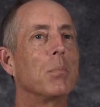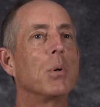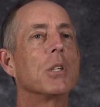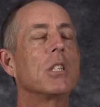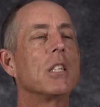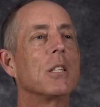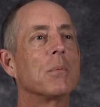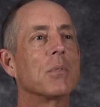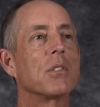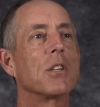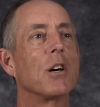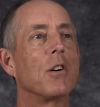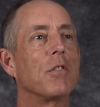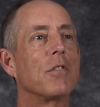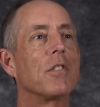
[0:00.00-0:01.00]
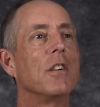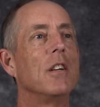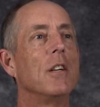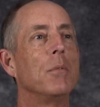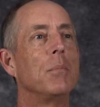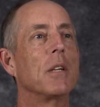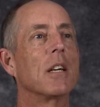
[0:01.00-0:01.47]
pushing himself,
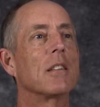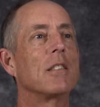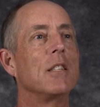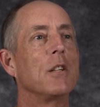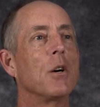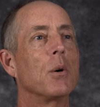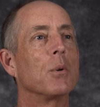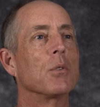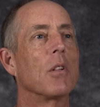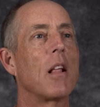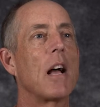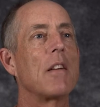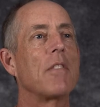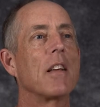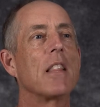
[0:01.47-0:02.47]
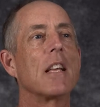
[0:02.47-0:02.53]
because he knows life,